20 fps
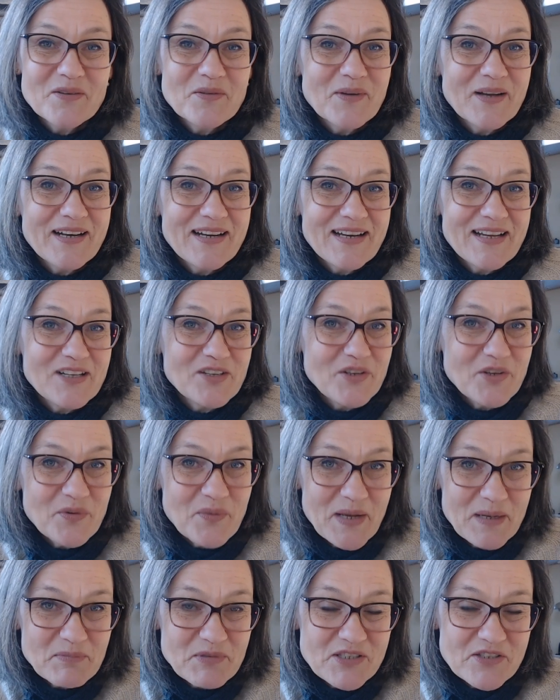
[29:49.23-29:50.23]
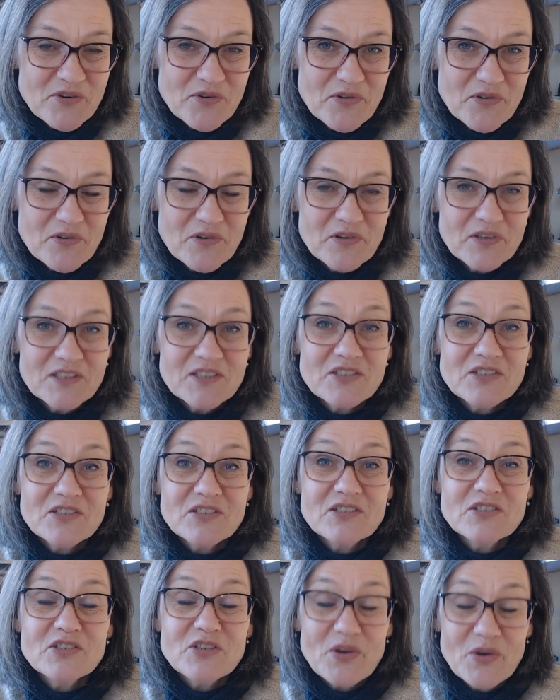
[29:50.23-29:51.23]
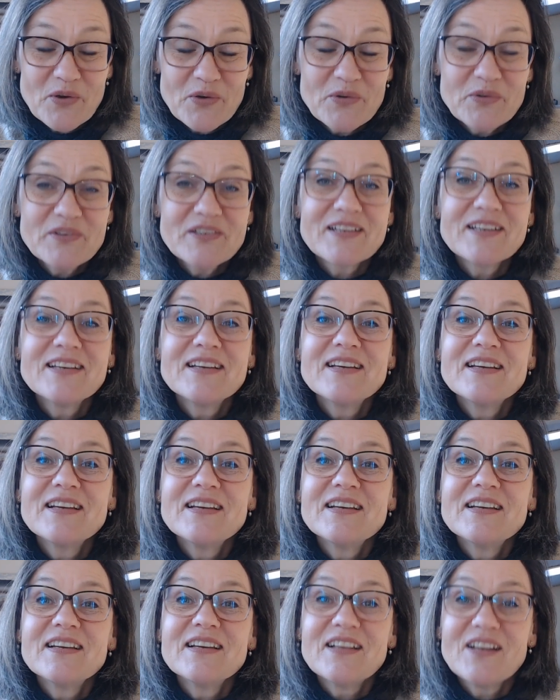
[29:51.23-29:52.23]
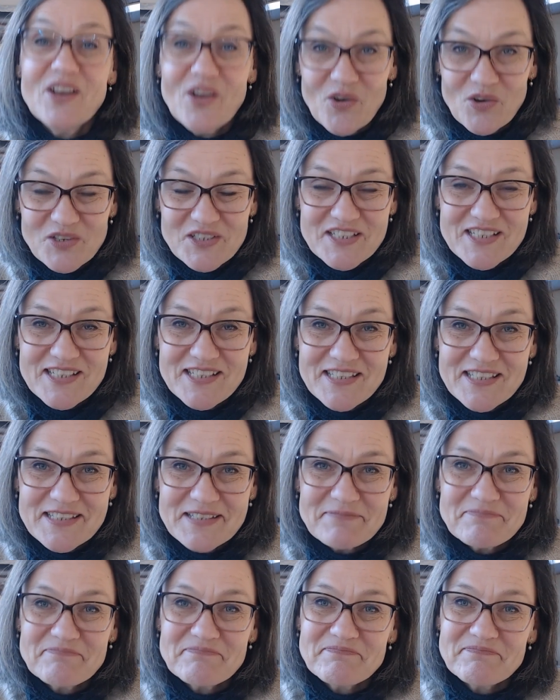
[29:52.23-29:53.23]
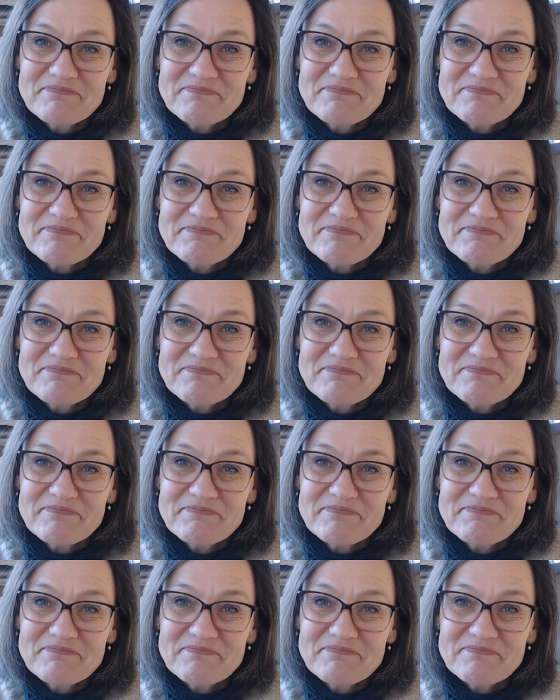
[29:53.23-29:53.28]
when a new episode launches.